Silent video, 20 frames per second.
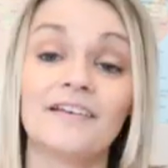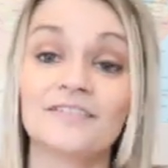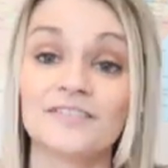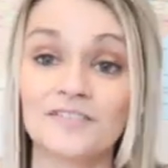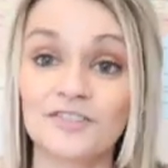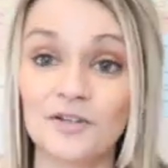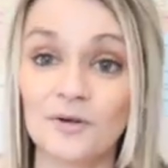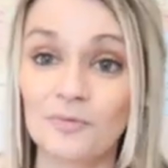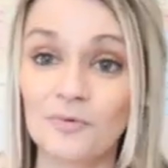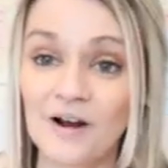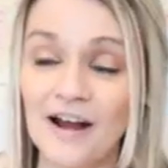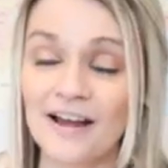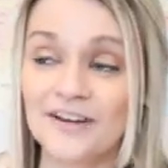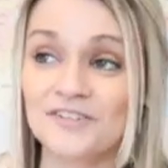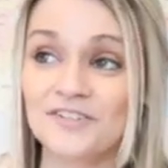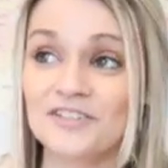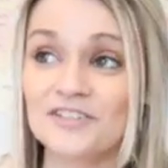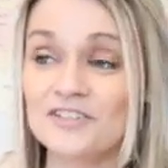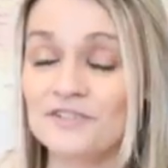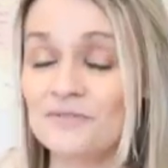So we're
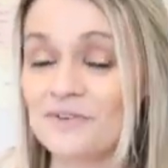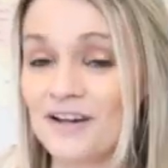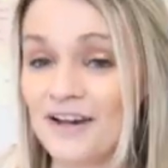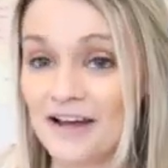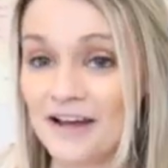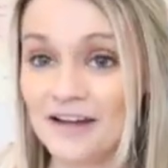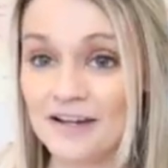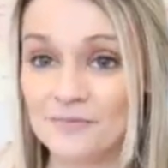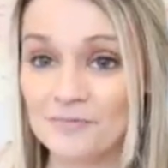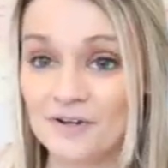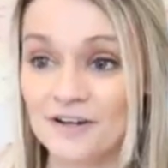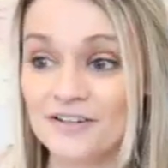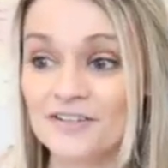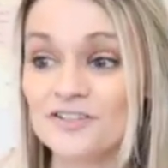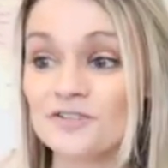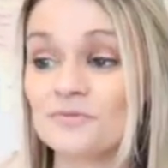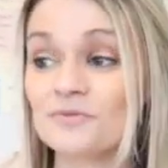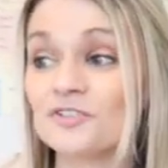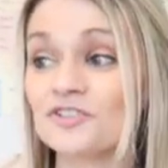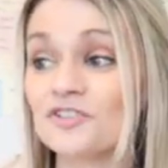actually doing a hybrid,
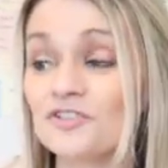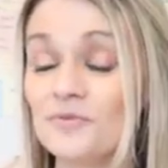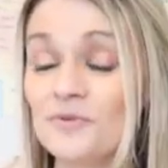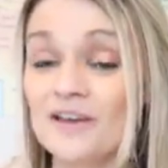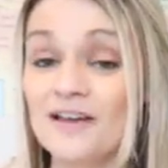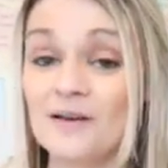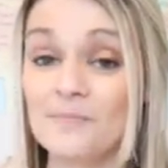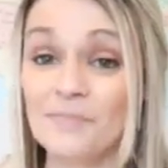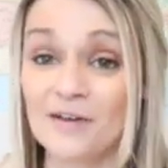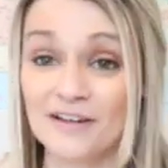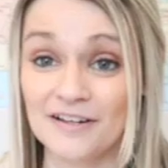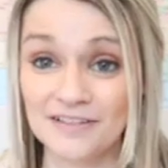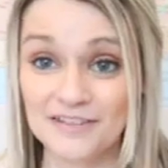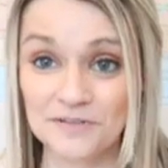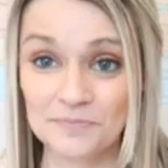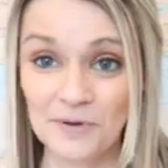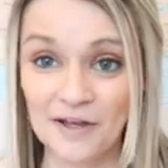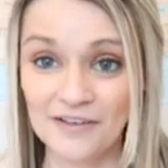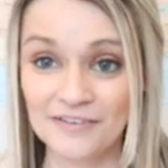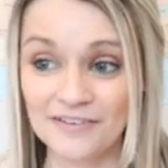so we're doing Abeka
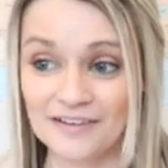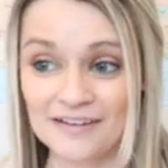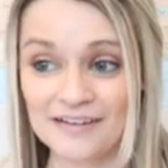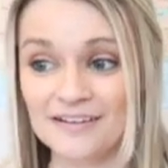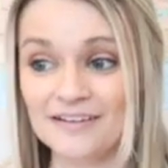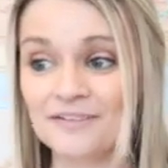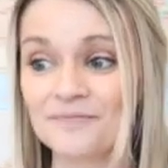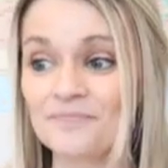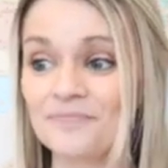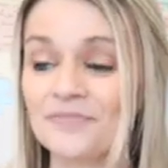spelling.